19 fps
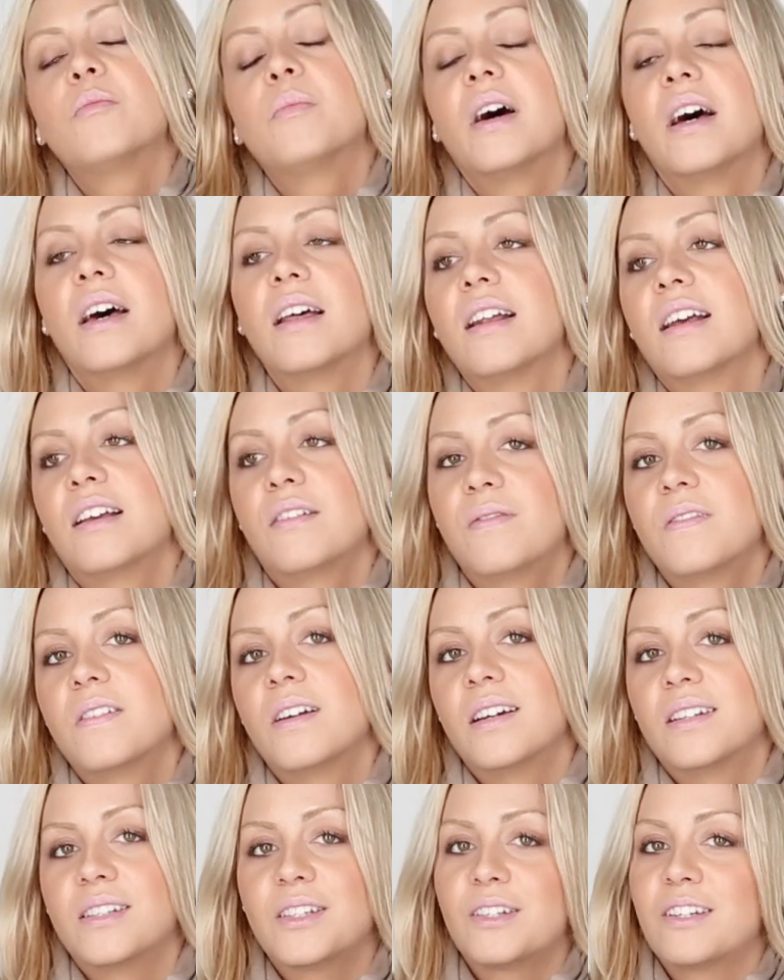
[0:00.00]
But if
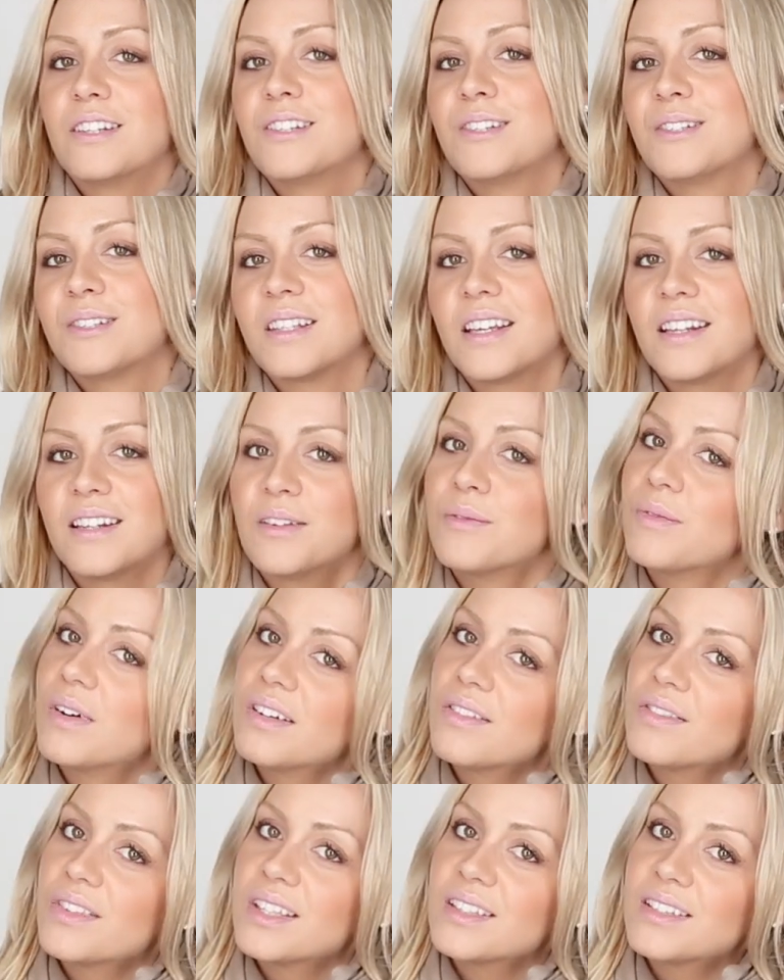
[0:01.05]
not, you can use any
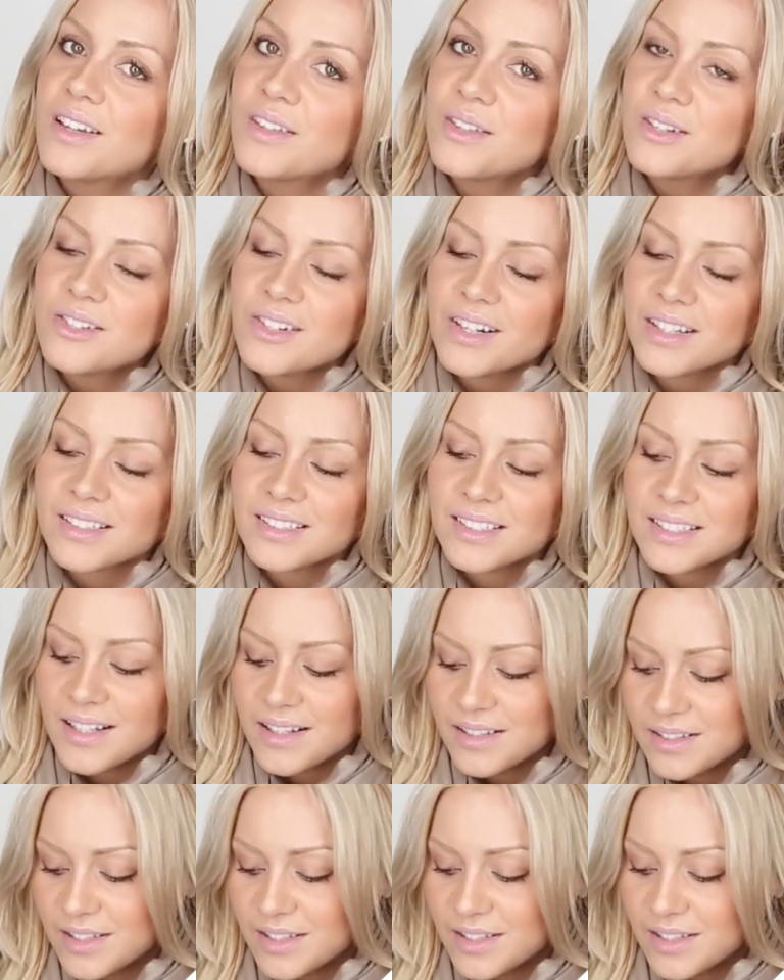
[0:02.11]
one of these other tricks.